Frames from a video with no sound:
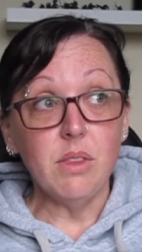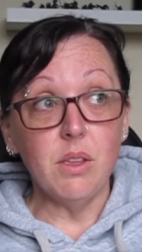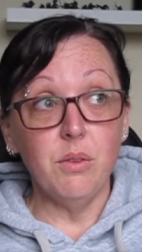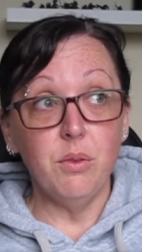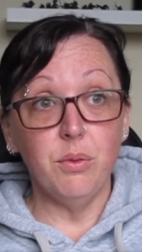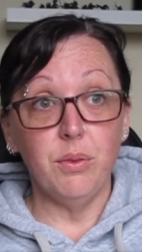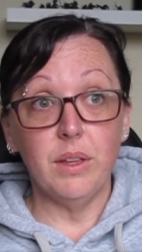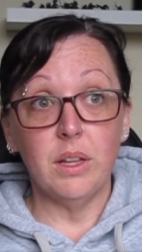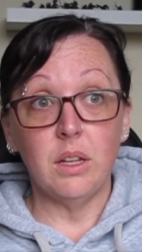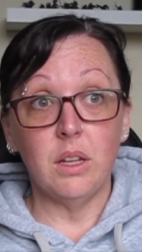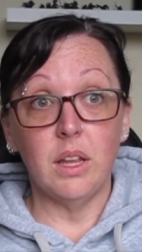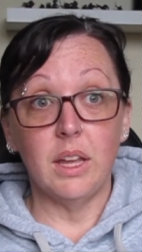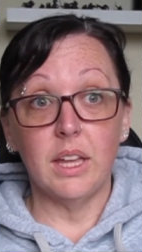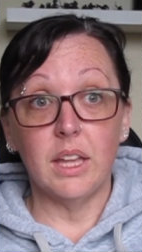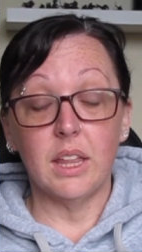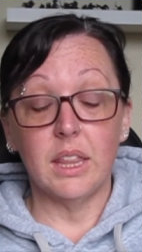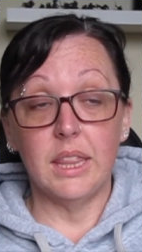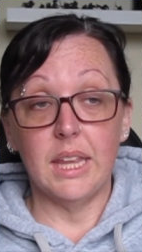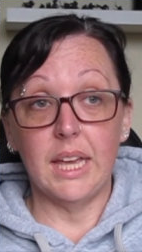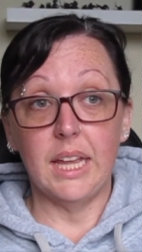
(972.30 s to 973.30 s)
feel
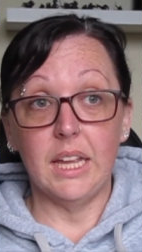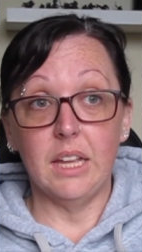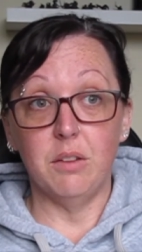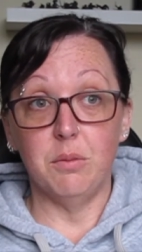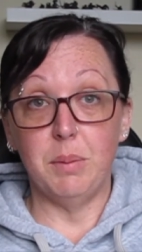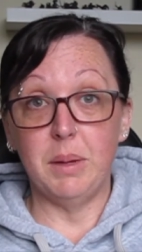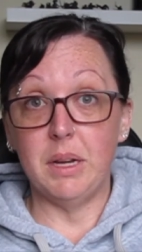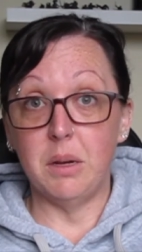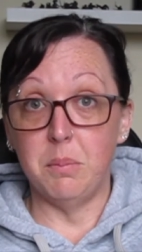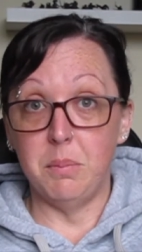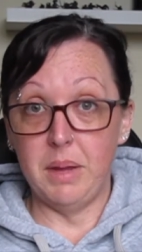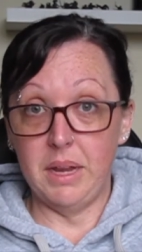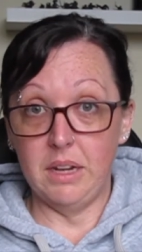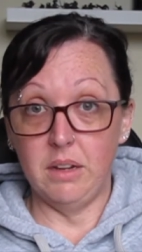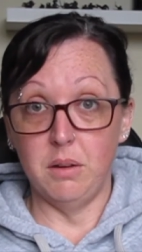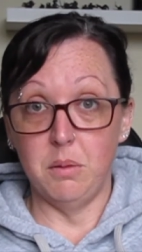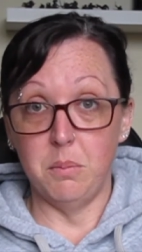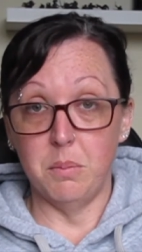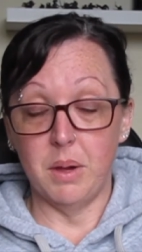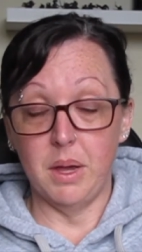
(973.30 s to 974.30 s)
like they have been
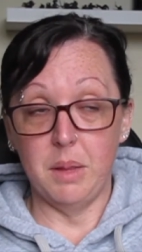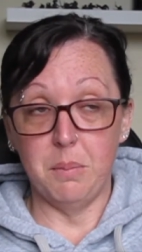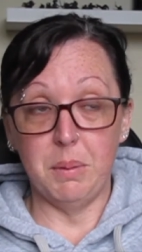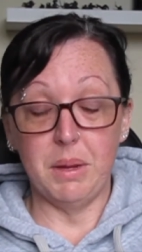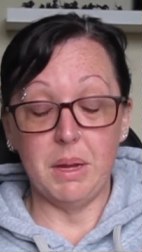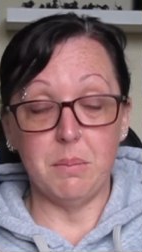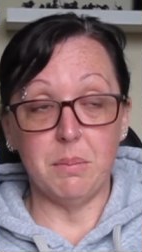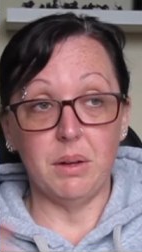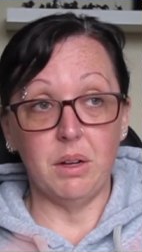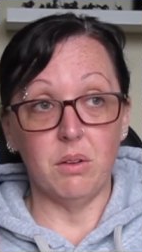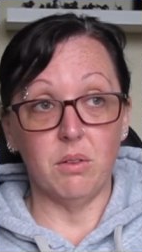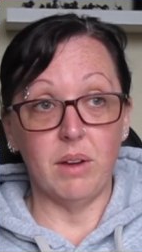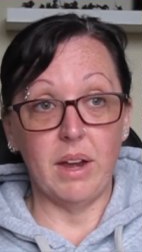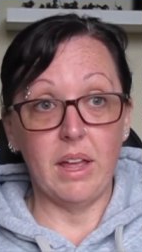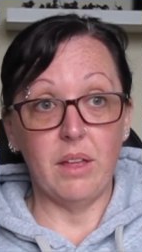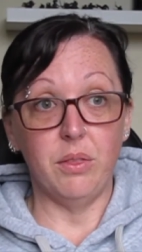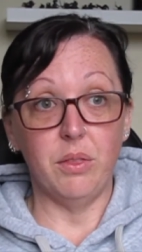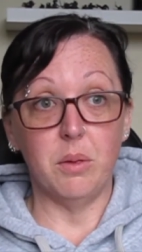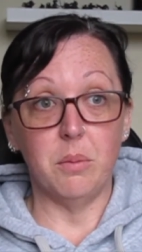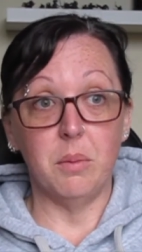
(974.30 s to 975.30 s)
abandoned by people
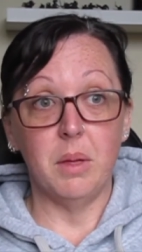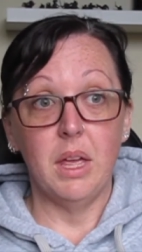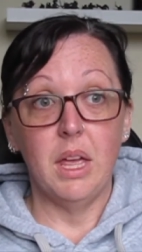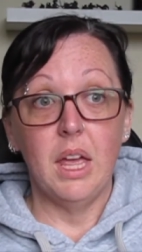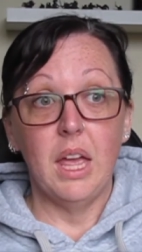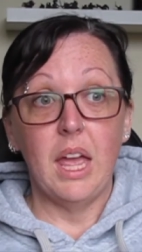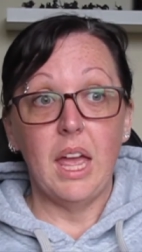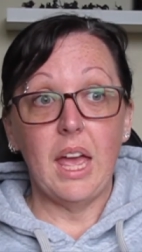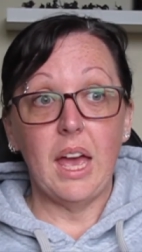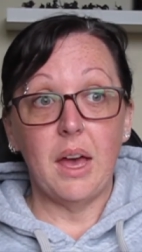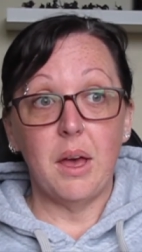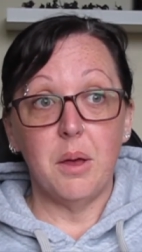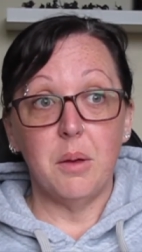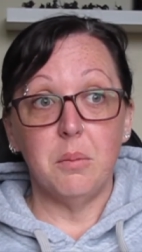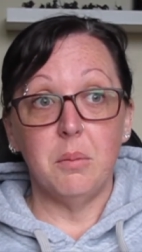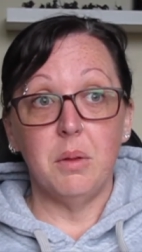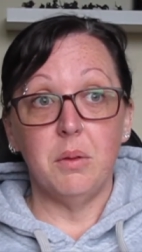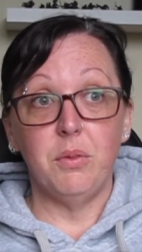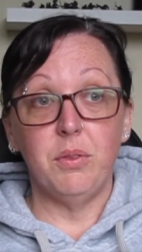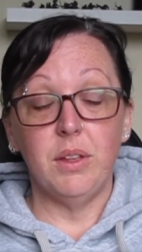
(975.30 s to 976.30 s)
around them,
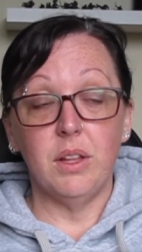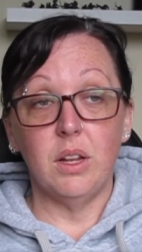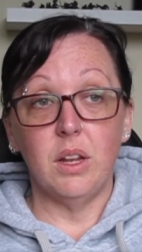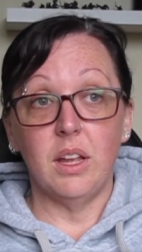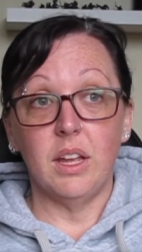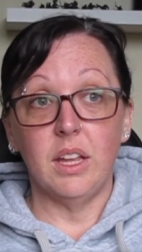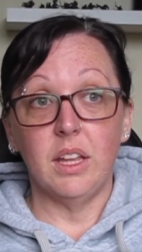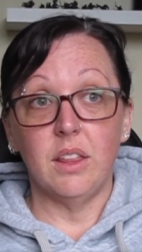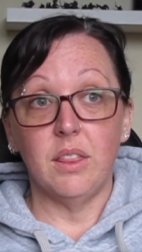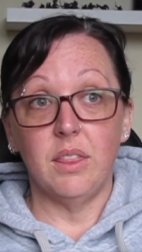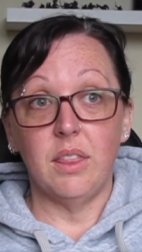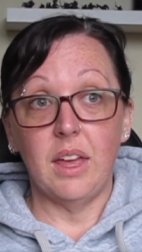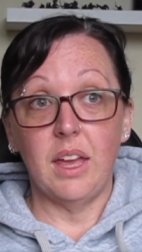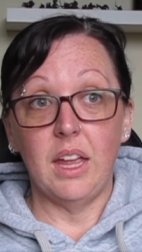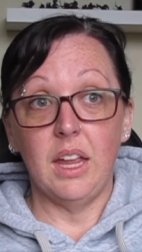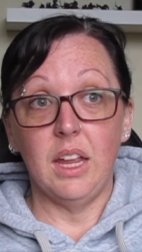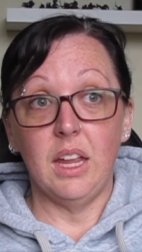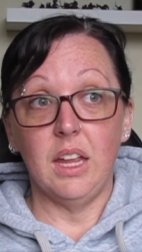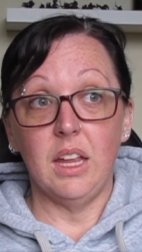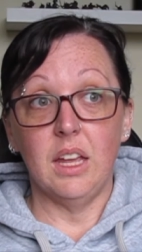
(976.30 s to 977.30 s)
um, feel like
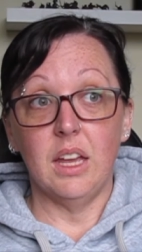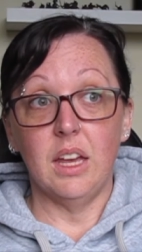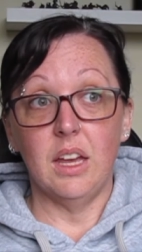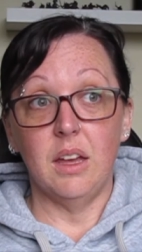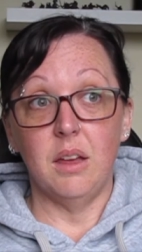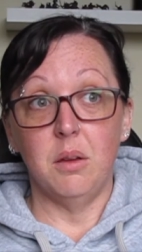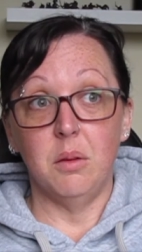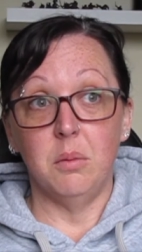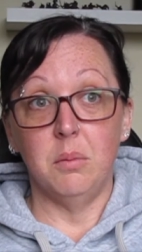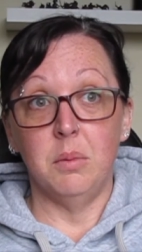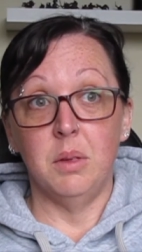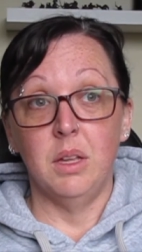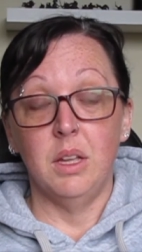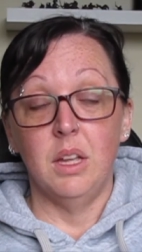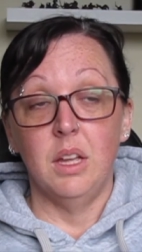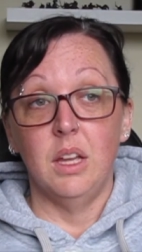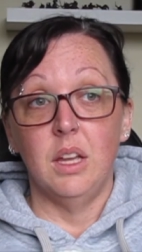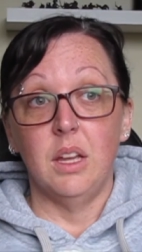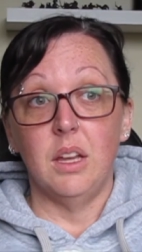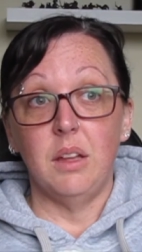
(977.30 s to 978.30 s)
they um,
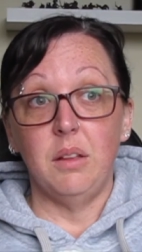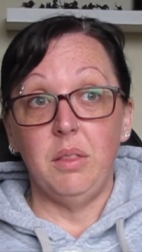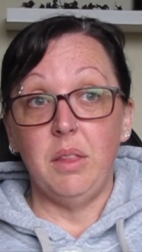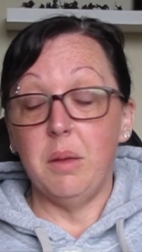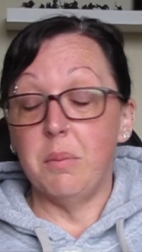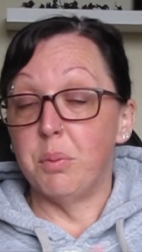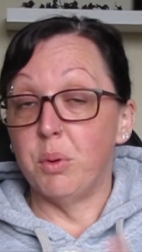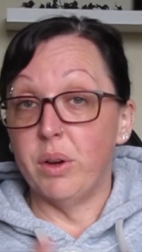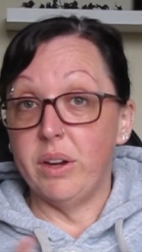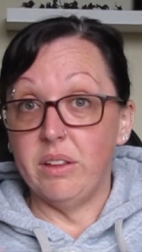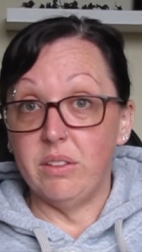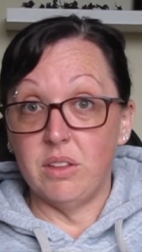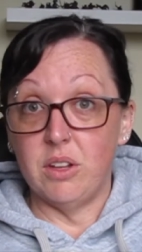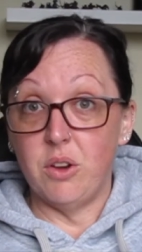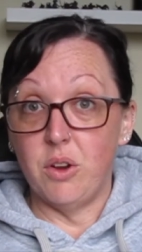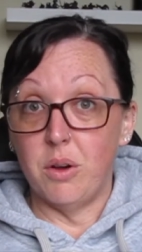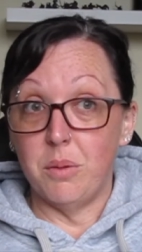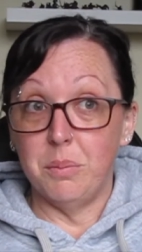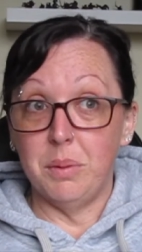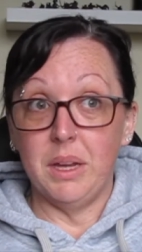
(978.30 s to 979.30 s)
their prayers are
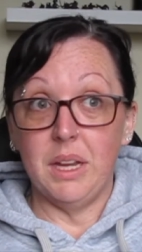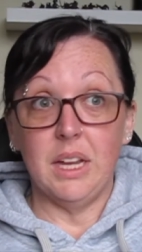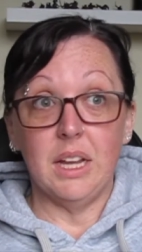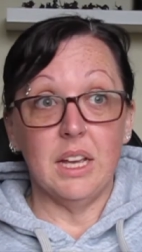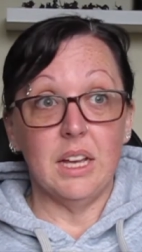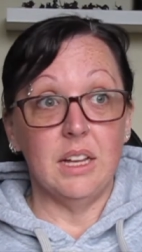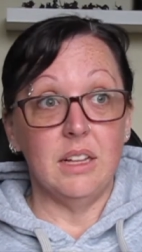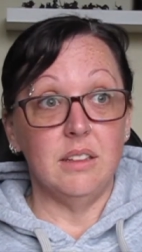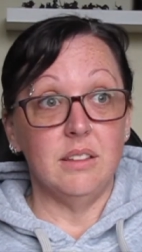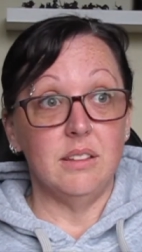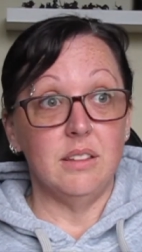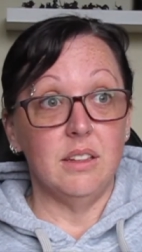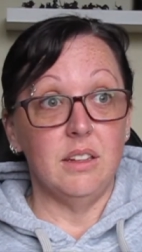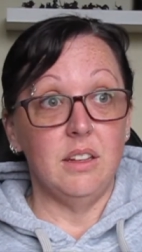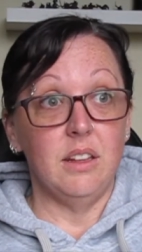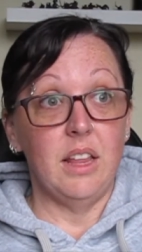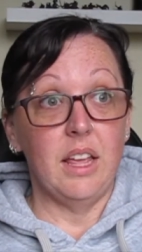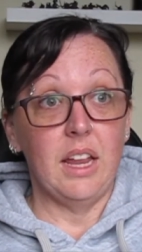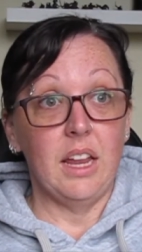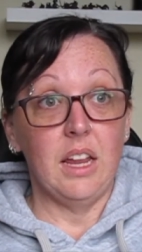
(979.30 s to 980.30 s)
not being
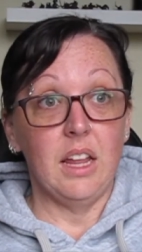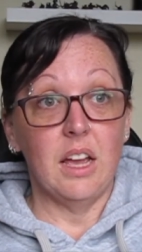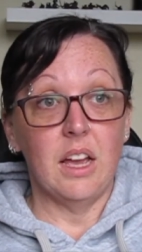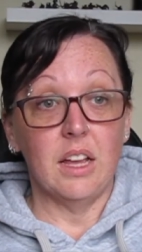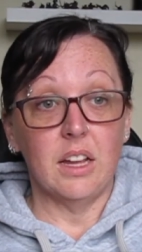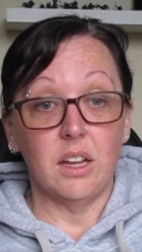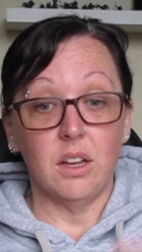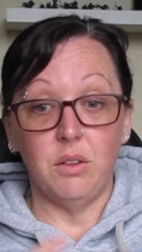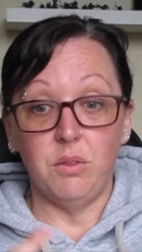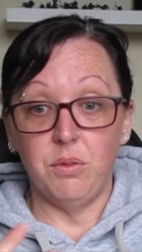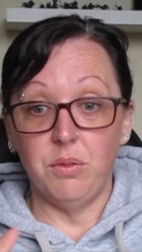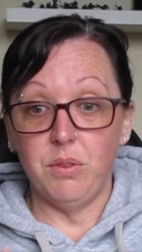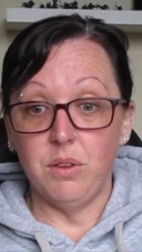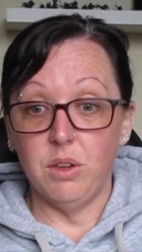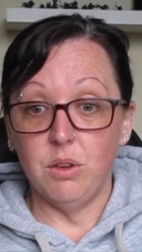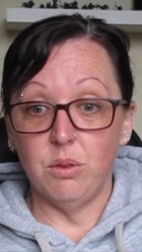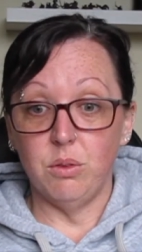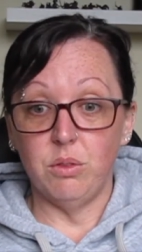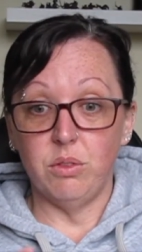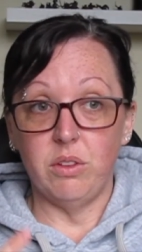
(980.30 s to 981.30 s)
answered. They are
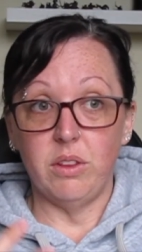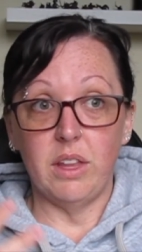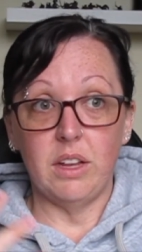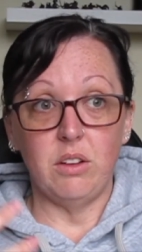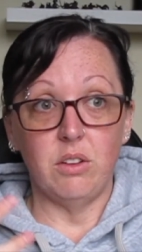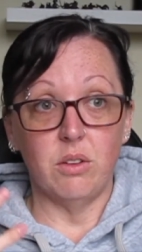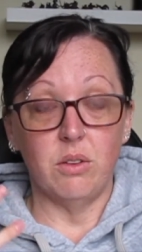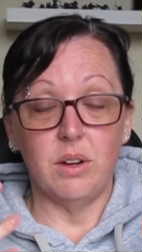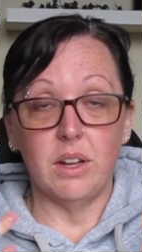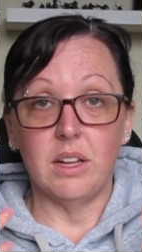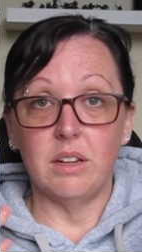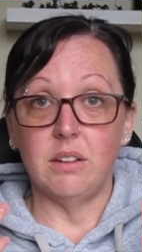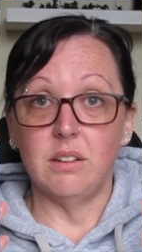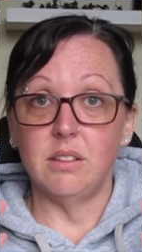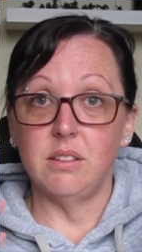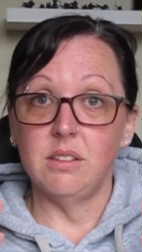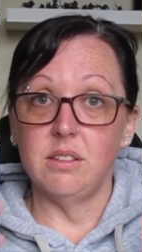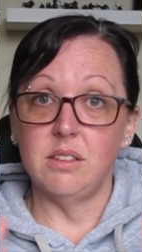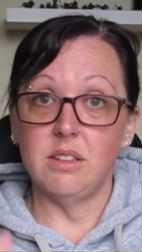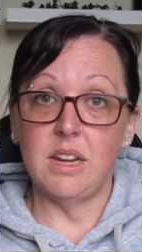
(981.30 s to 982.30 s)
confused. They don't
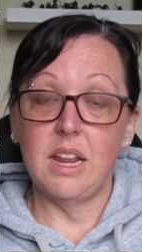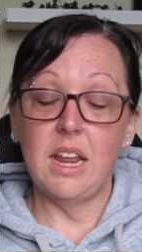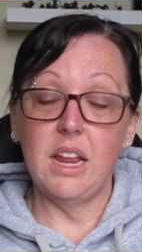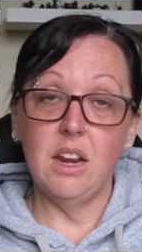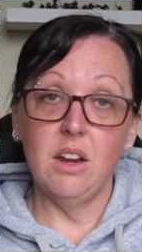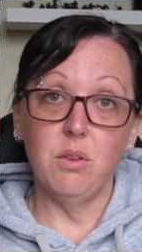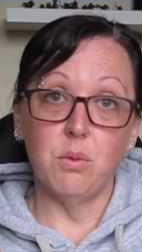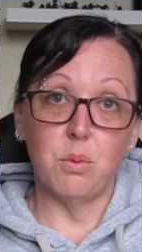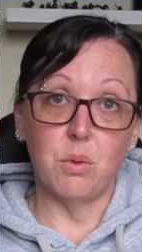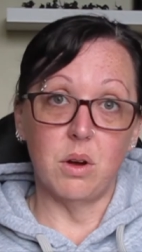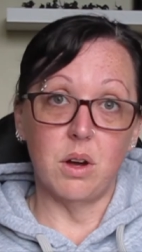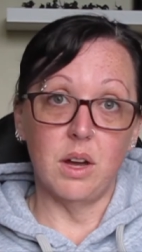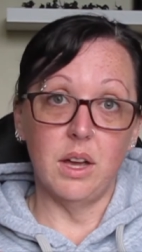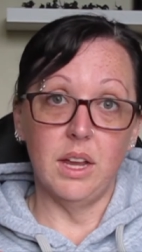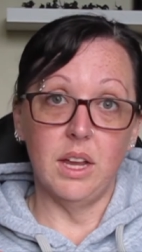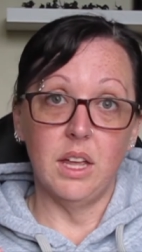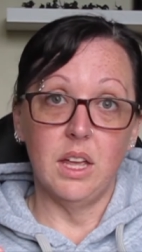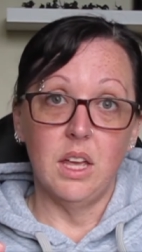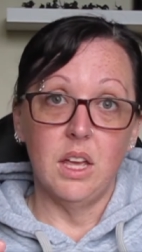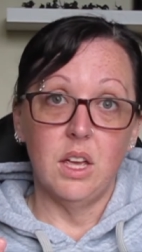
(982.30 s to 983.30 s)
understand why